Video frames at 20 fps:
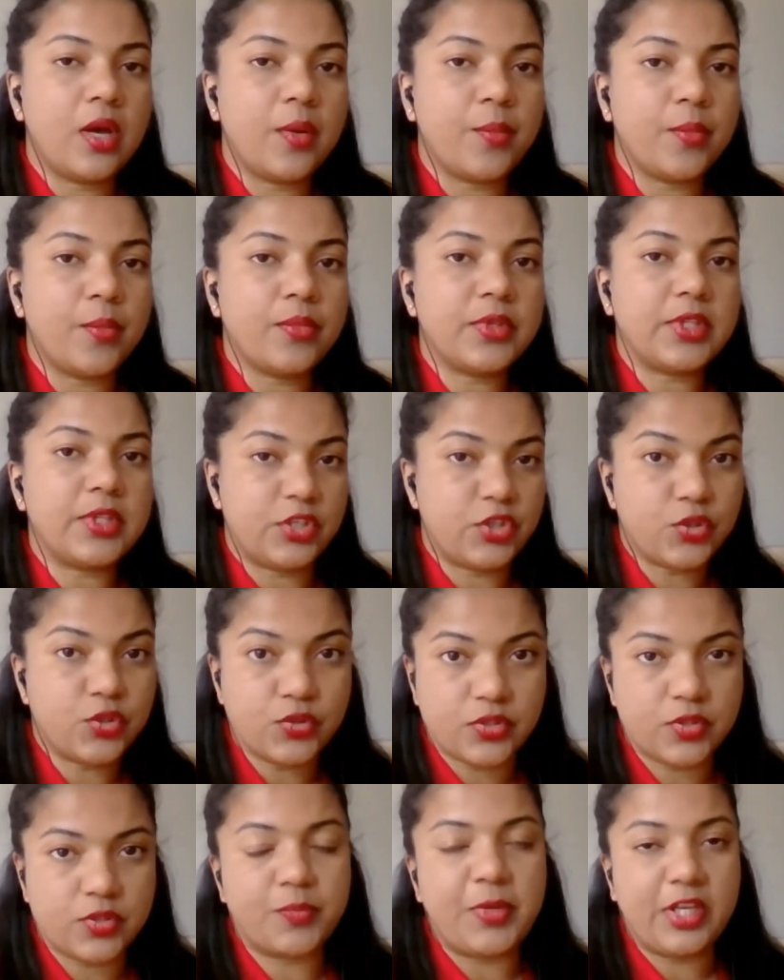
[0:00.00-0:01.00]
the
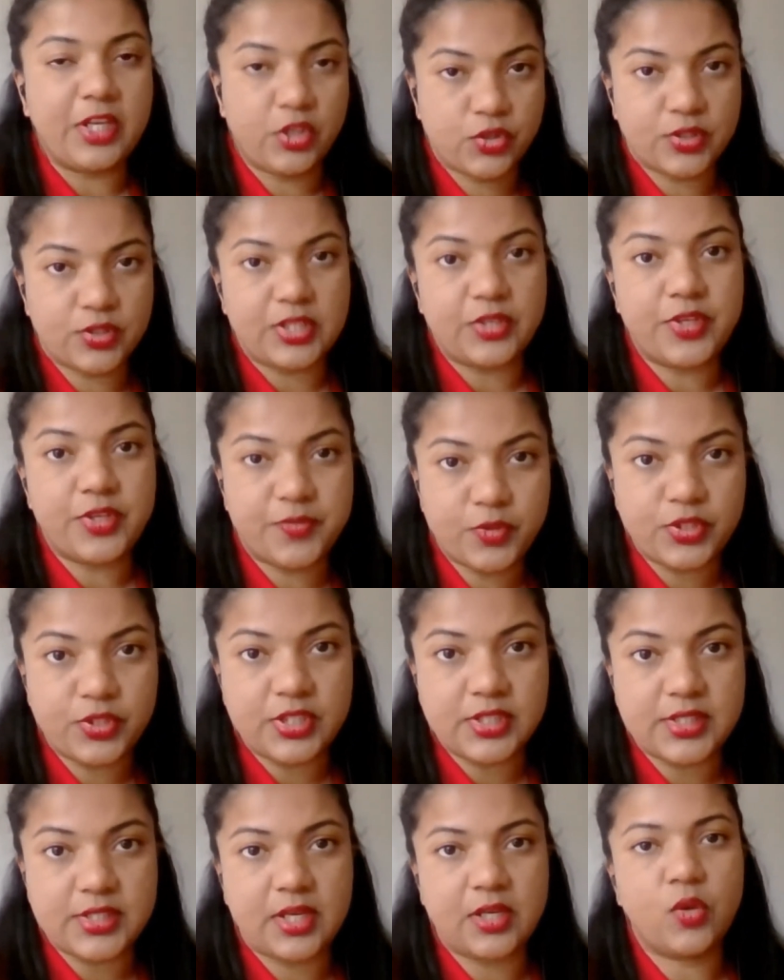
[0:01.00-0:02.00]
issues of making sure that
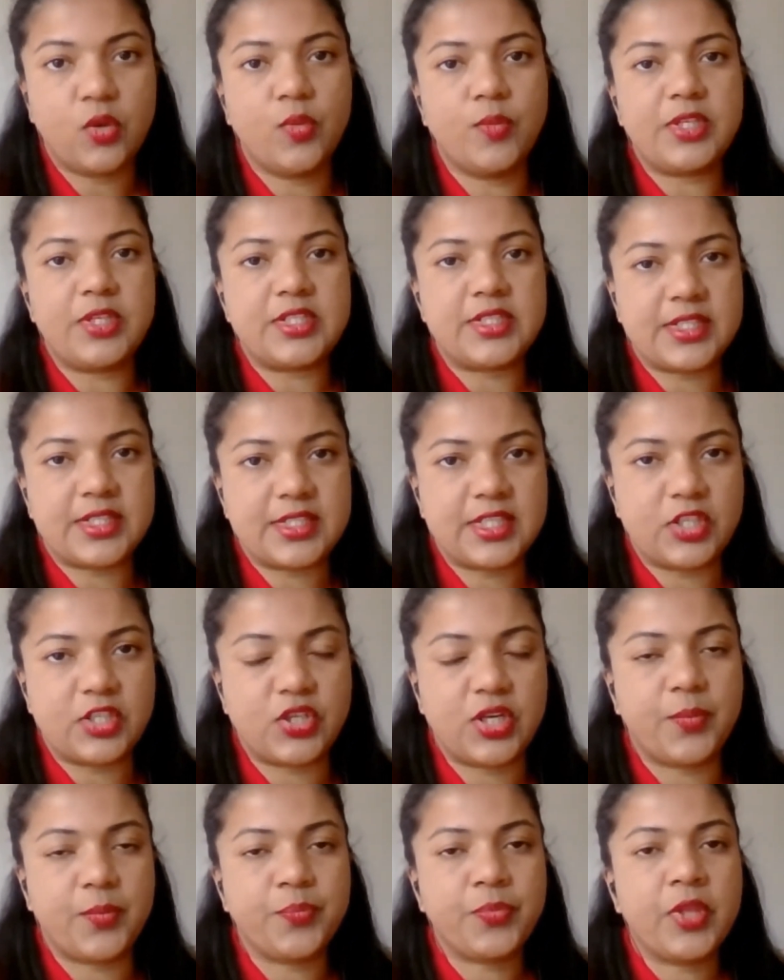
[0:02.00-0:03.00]
refugees aren't homeless,
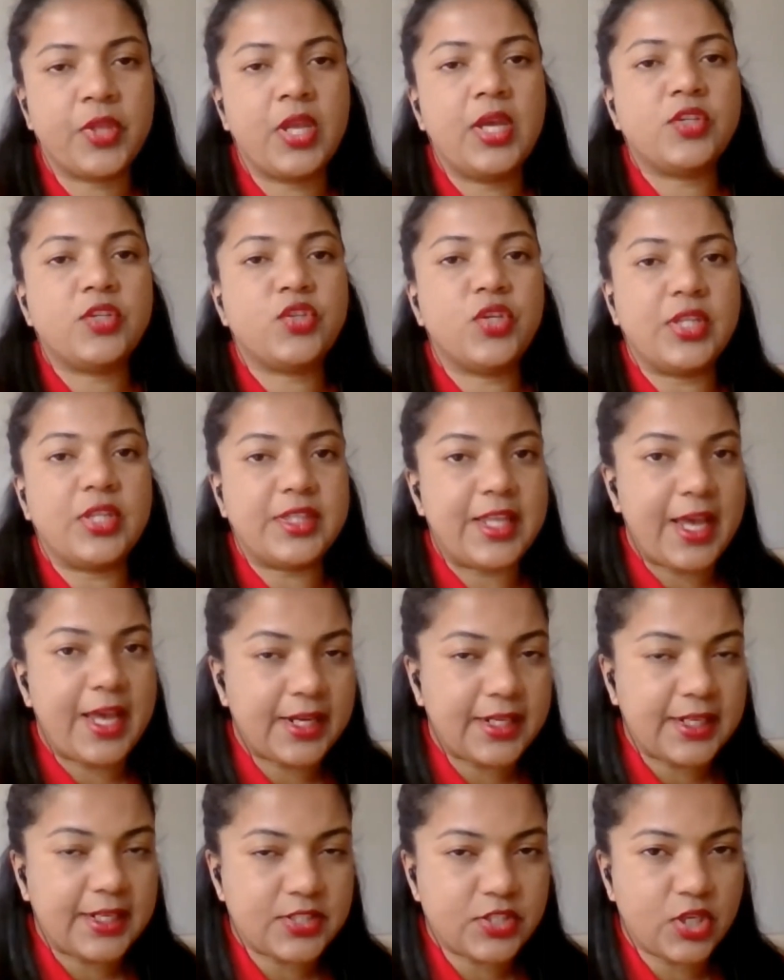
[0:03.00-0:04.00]
etc. So that
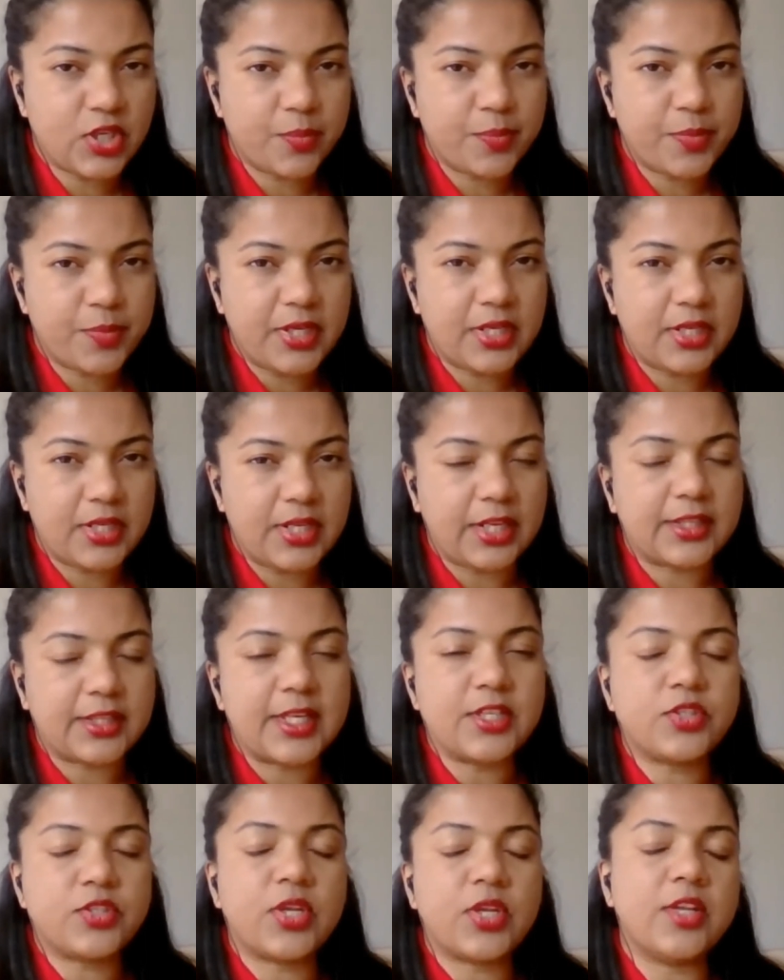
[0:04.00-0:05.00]
has not been,
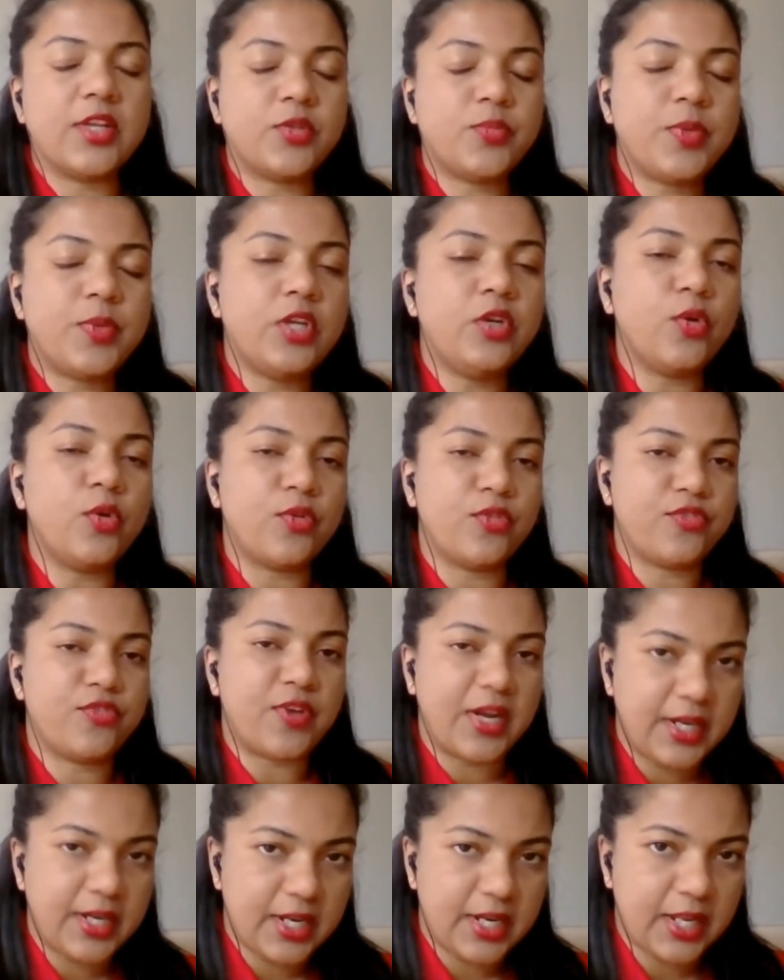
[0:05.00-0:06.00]
there has been no
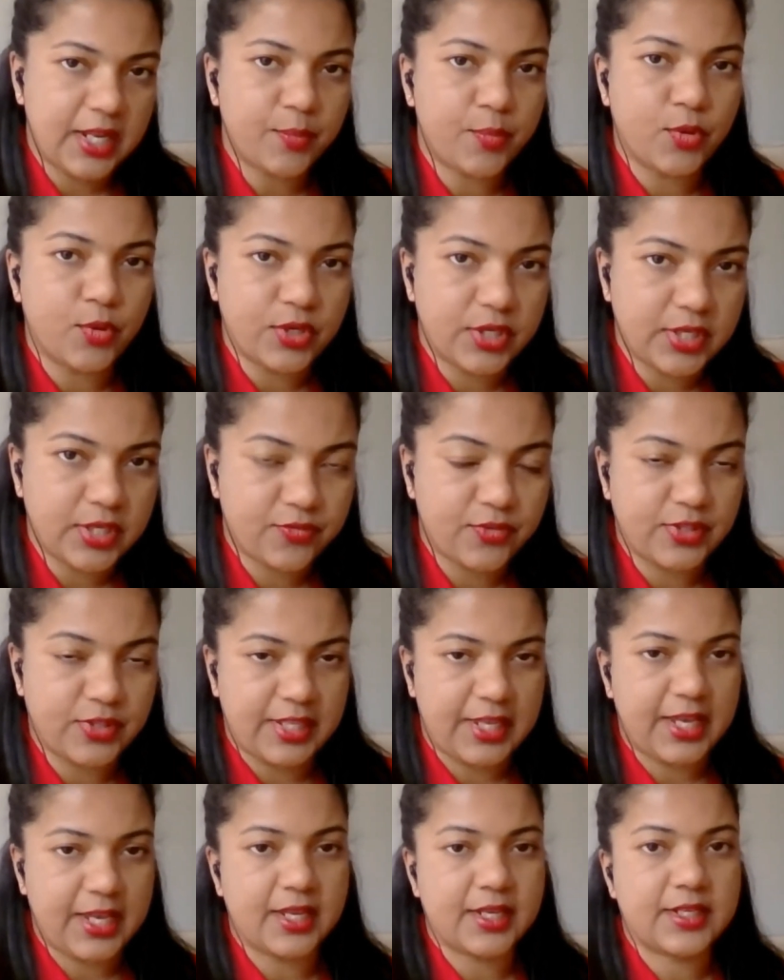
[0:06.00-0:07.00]
funding put for
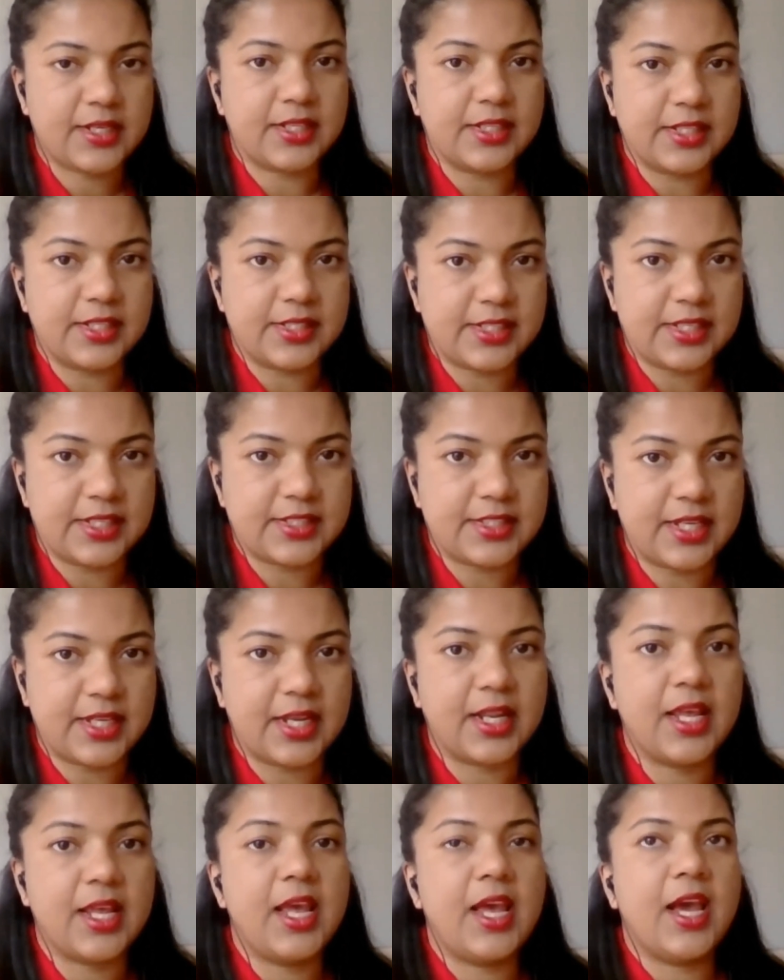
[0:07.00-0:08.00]
that, in the sense that
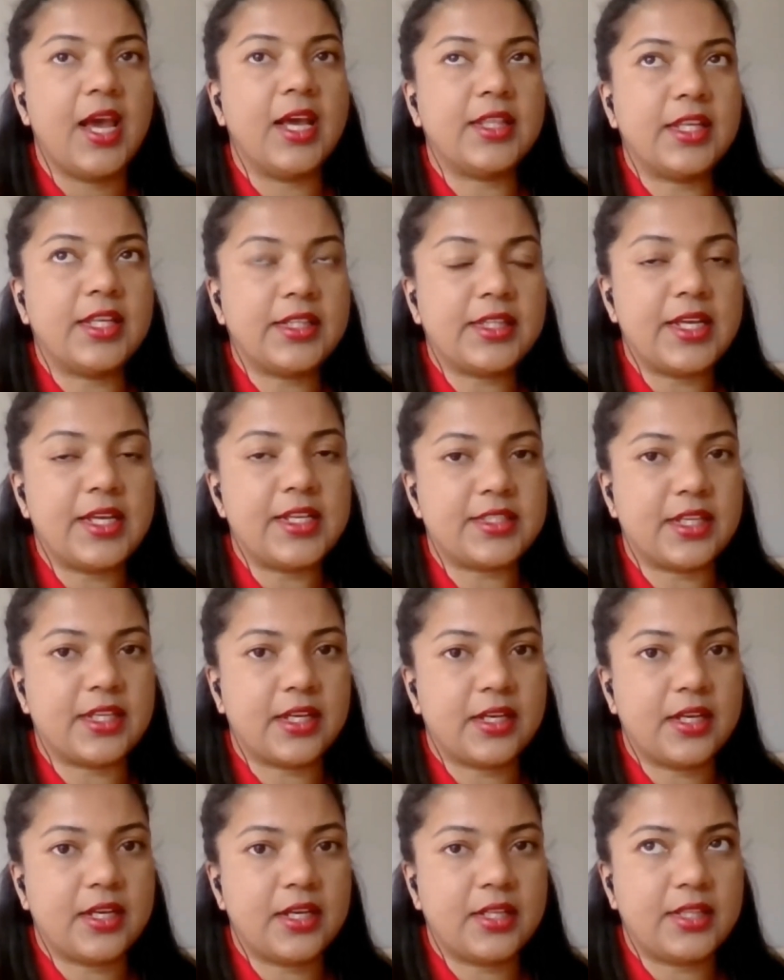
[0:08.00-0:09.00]
I think
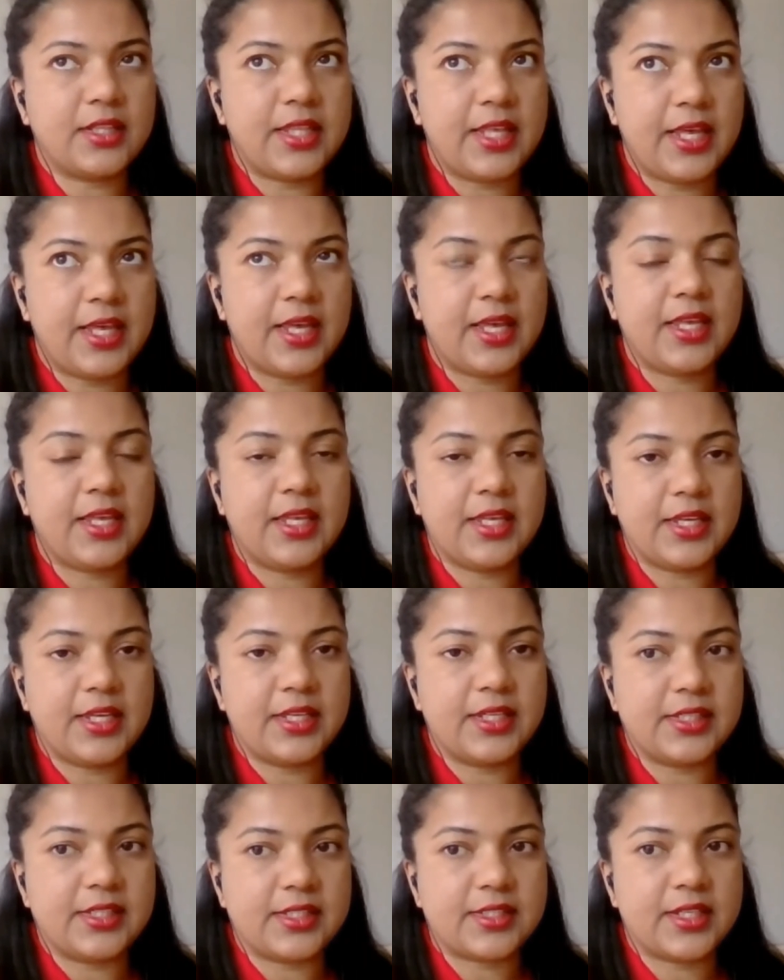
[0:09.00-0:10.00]
there
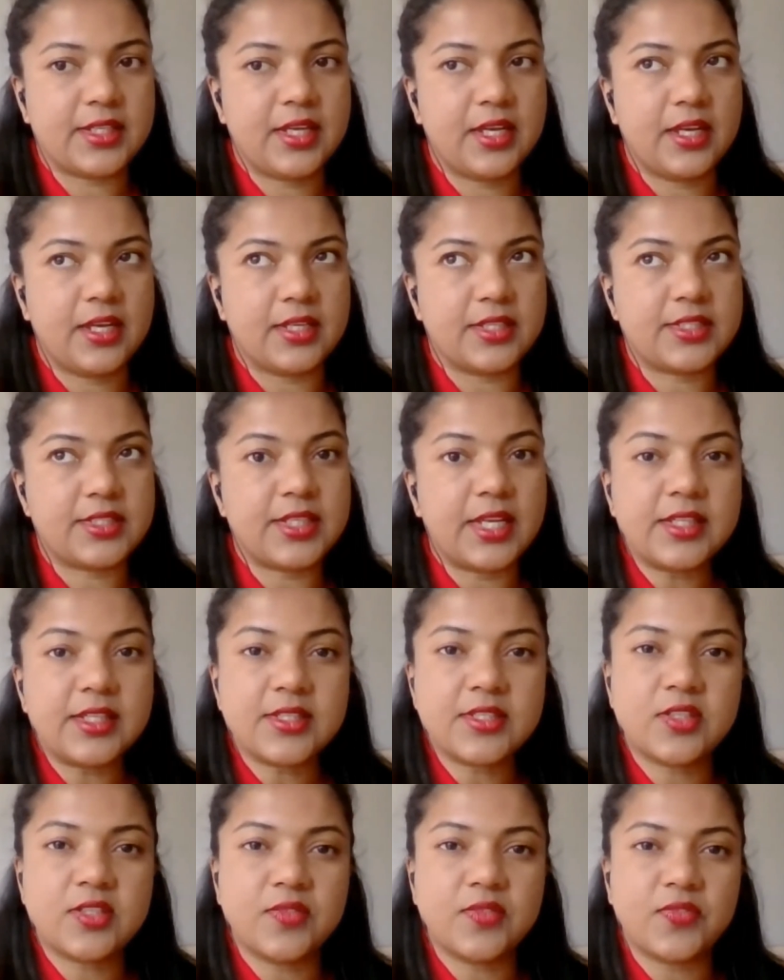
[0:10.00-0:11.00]
is a
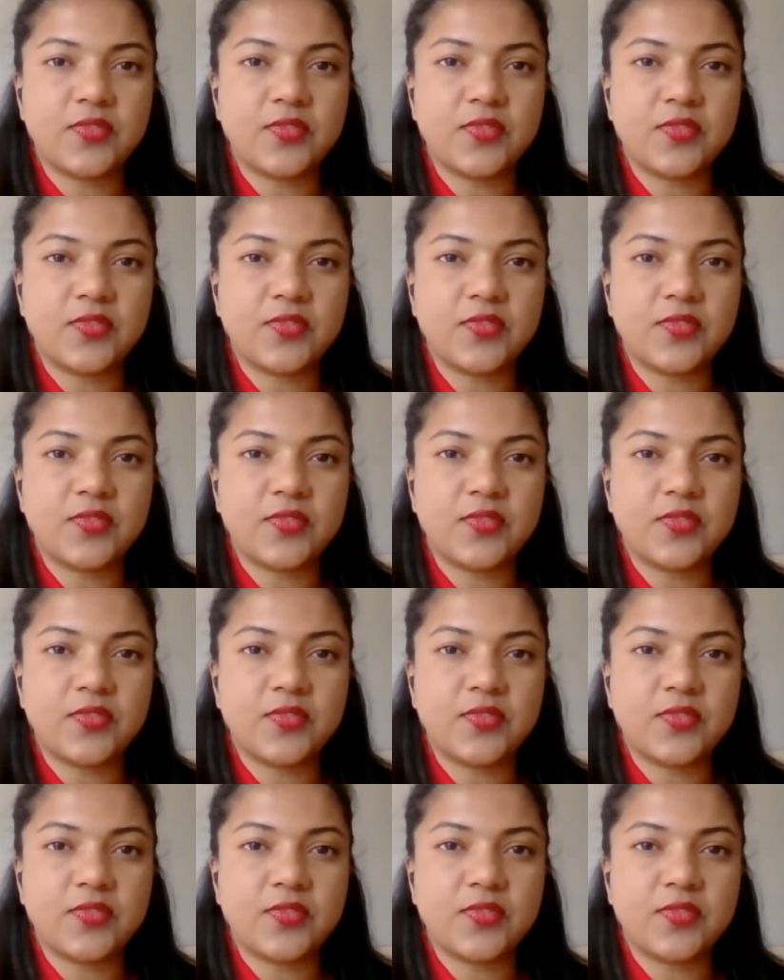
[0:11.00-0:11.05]
sense of